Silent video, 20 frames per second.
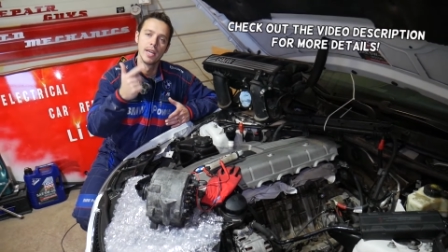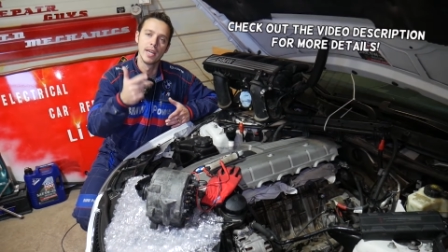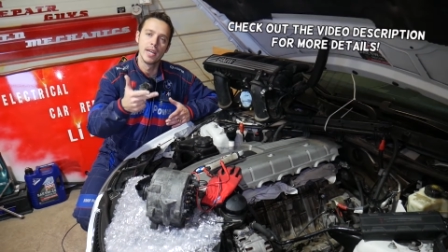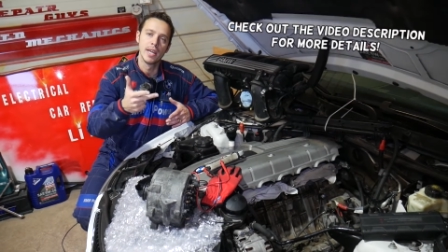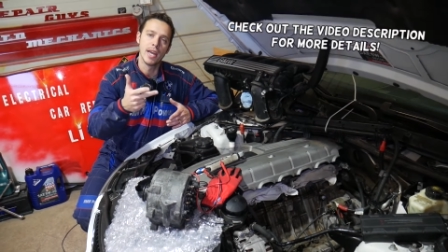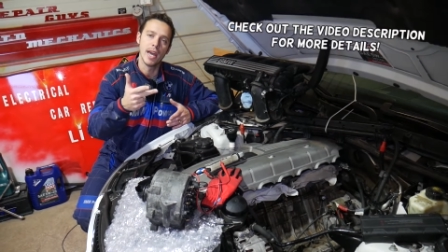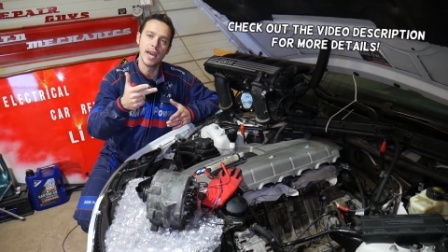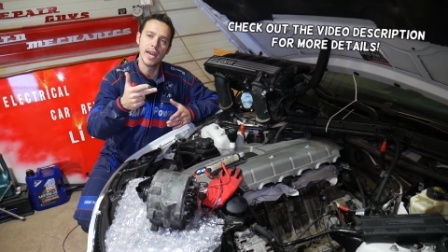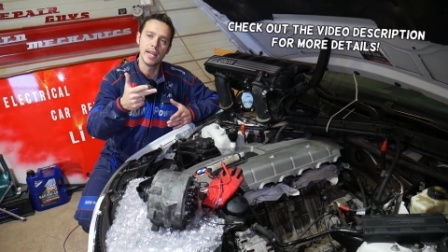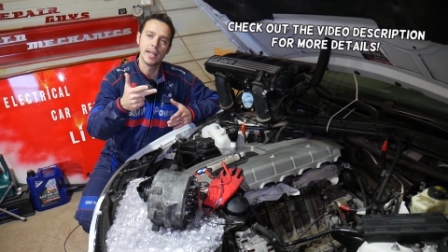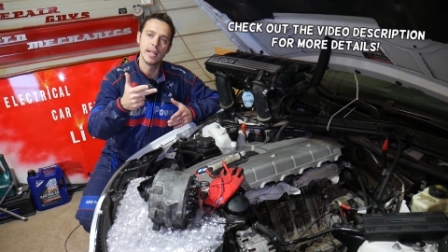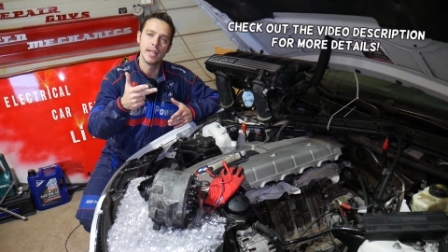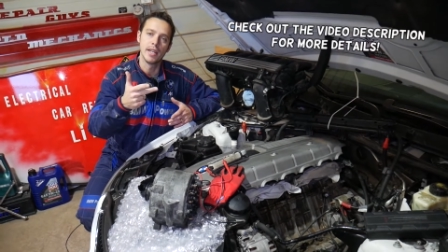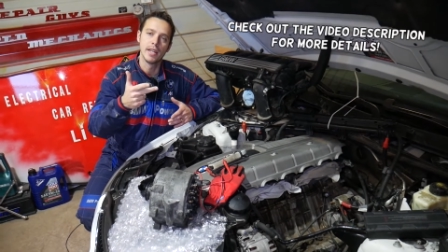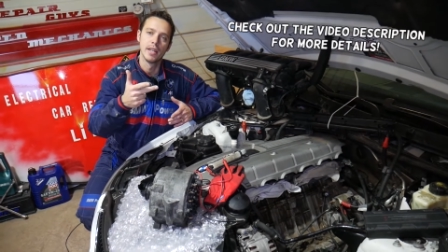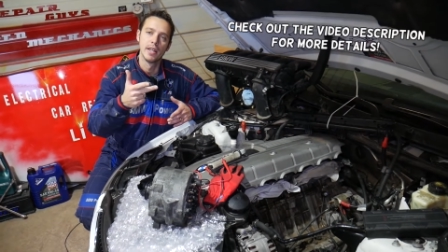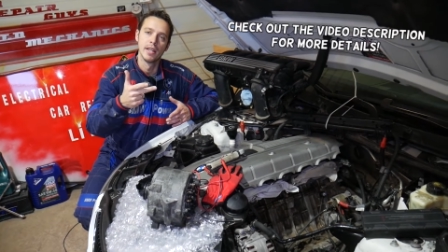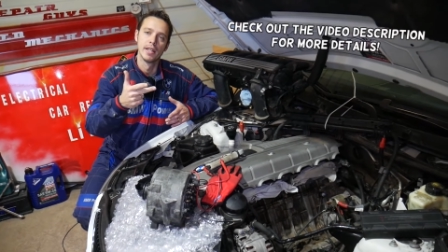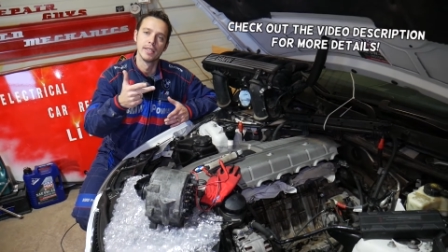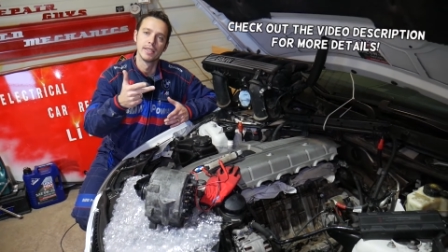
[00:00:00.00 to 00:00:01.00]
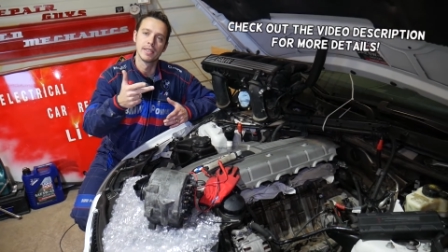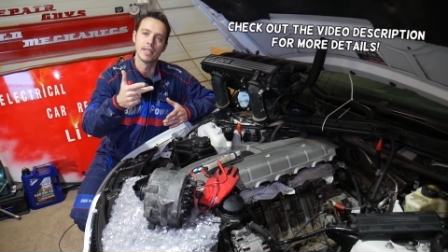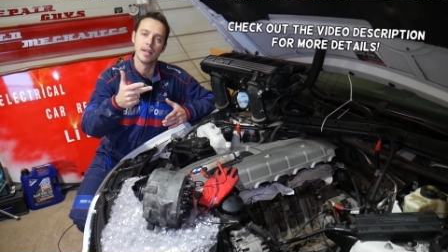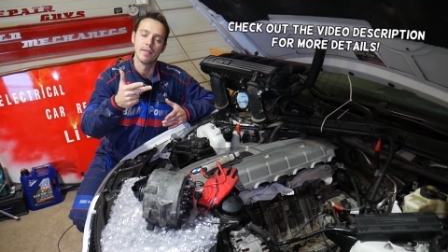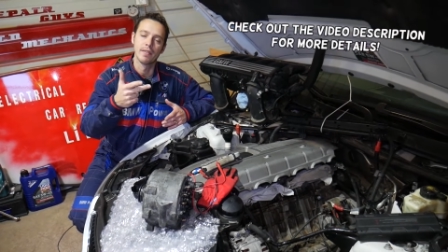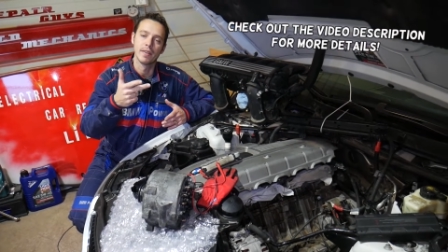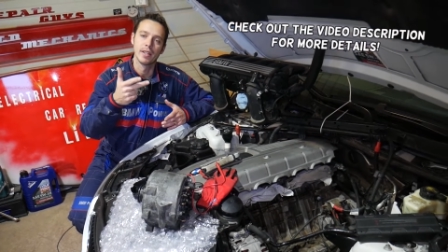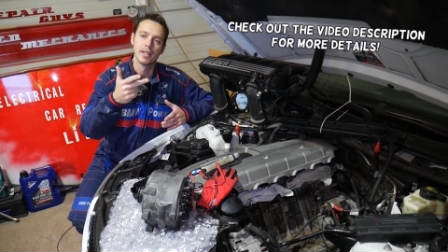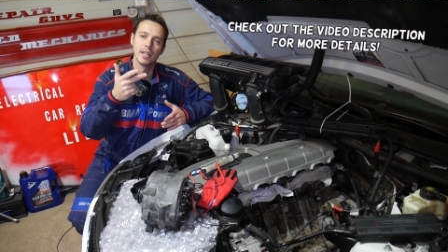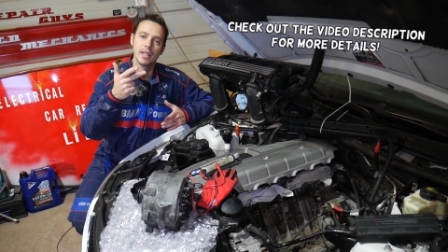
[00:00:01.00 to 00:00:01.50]

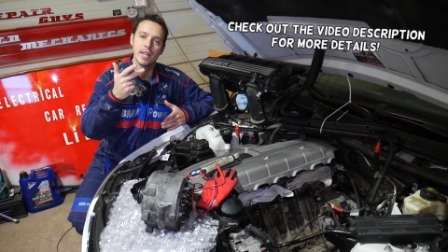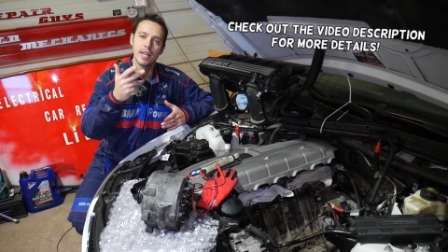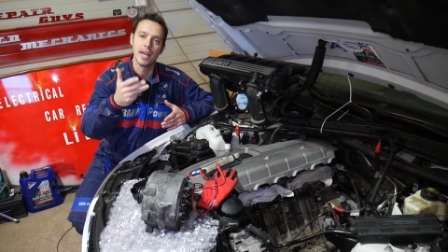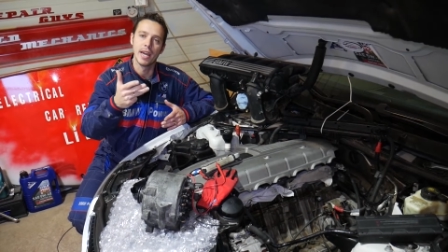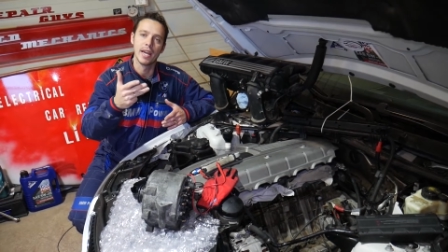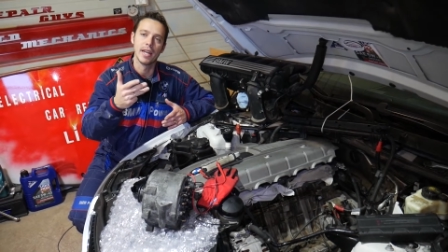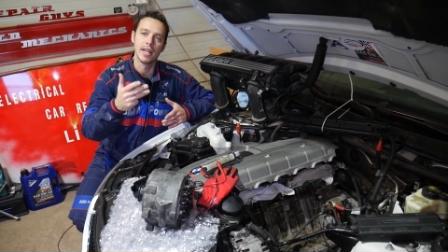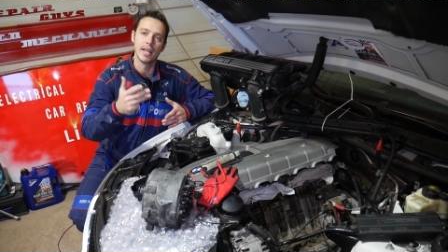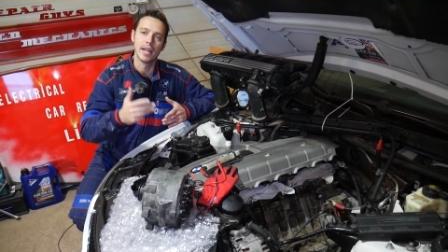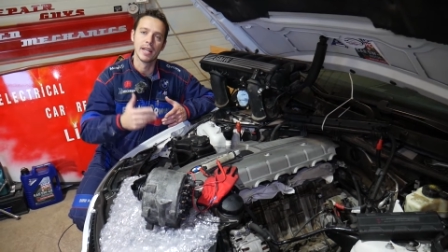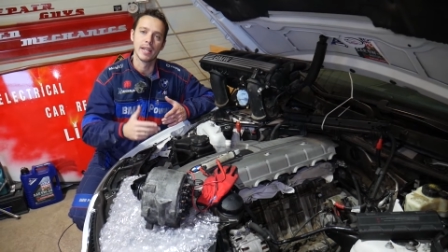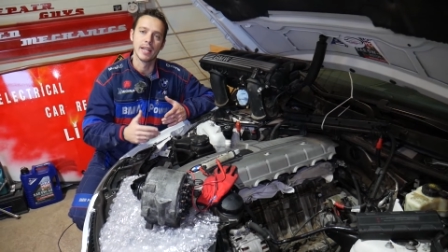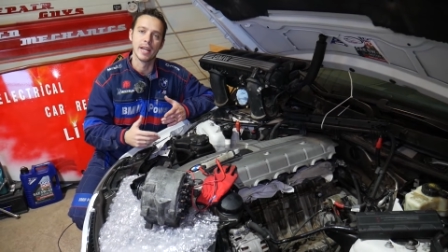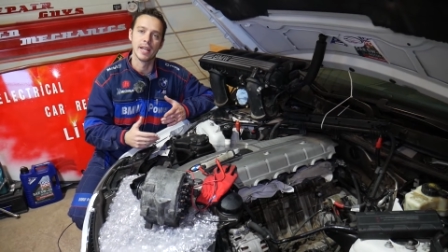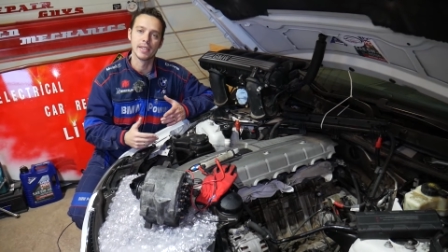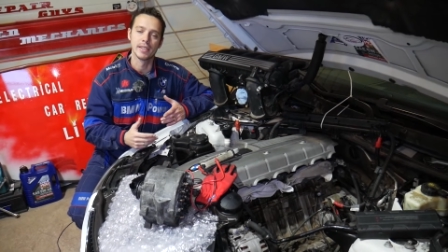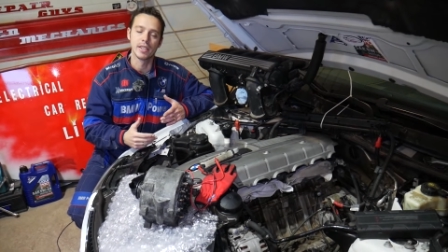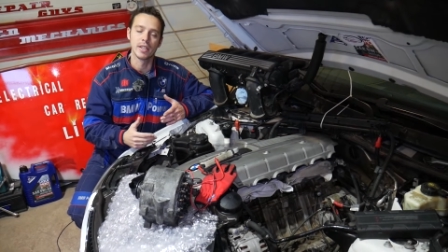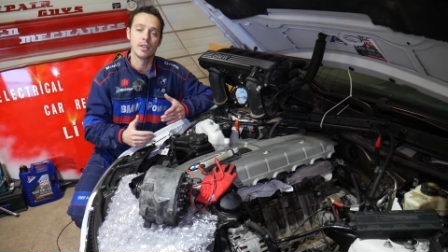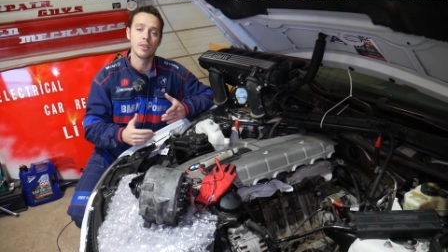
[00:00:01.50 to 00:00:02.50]
E87, E88 guys,